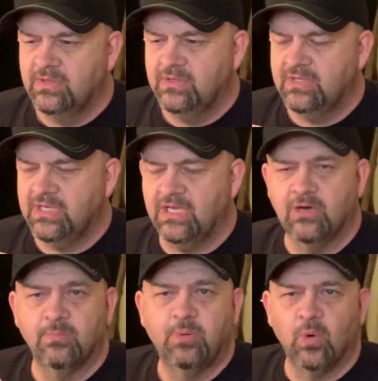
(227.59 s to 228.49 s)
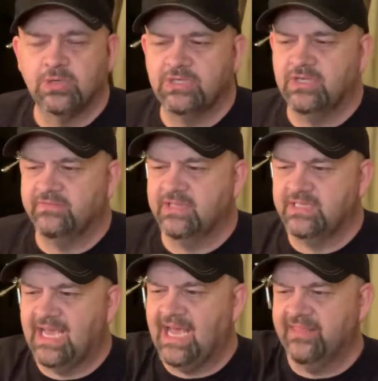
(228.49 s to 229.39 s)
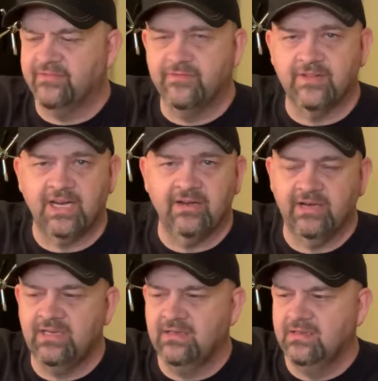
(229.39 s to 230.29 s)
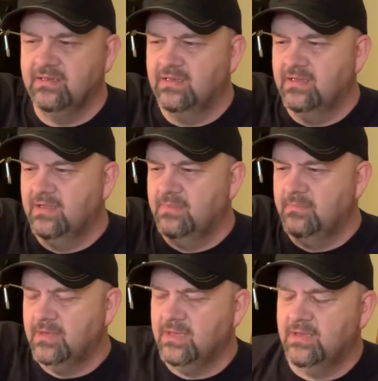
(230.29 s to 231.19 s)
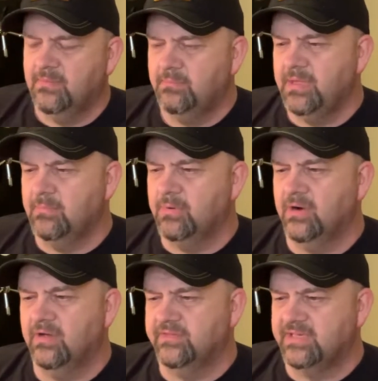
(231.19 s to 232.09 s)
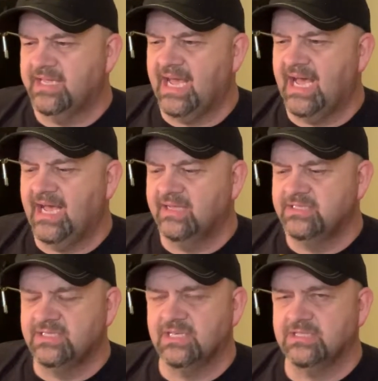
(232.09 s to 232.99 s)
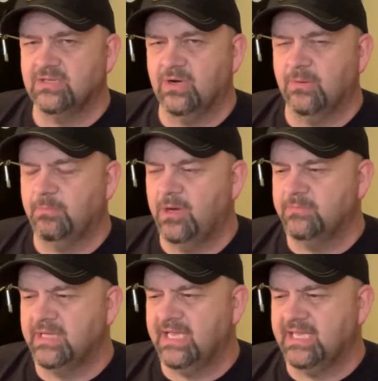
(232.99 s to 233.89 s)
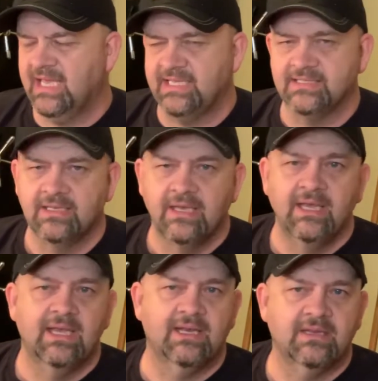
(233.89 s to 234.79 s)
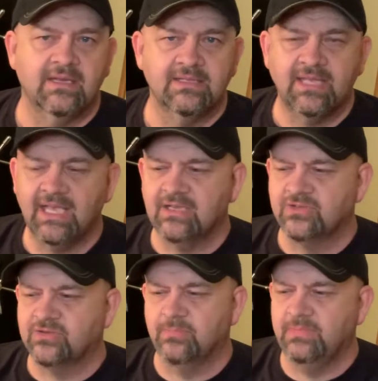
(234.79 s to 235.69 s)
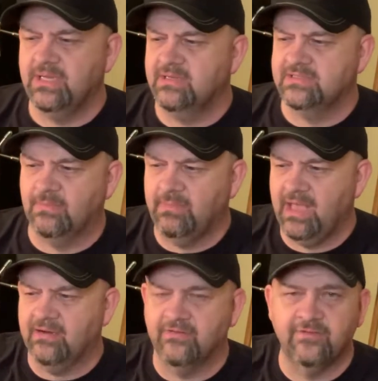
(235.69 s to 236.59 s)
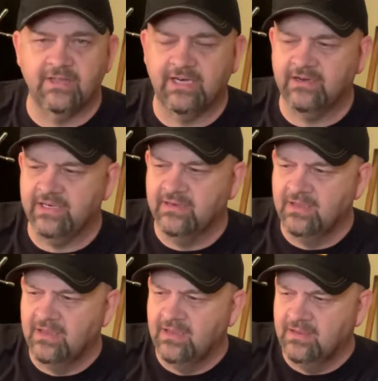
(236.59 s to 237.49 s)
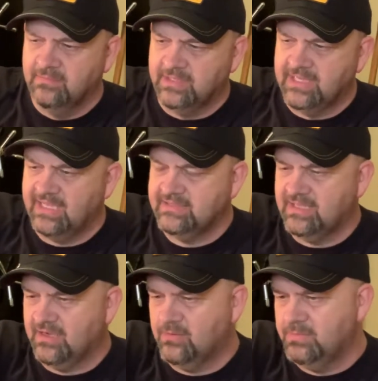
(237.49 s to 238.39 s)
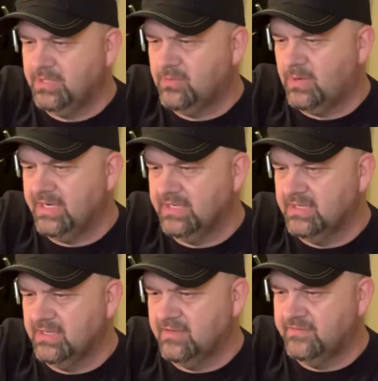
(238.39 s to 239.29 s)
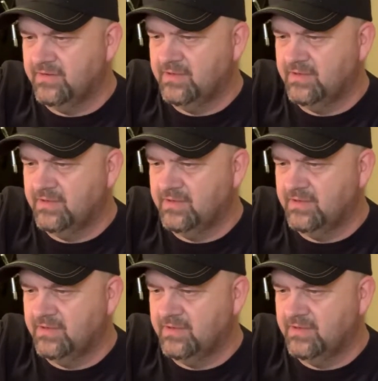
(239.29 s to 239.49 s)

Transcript: the inner portion of the die, the flaring member of the die, just start to bump that case. And it doesn't take a tremendous amount of flaring, but that's not going to be quite enough.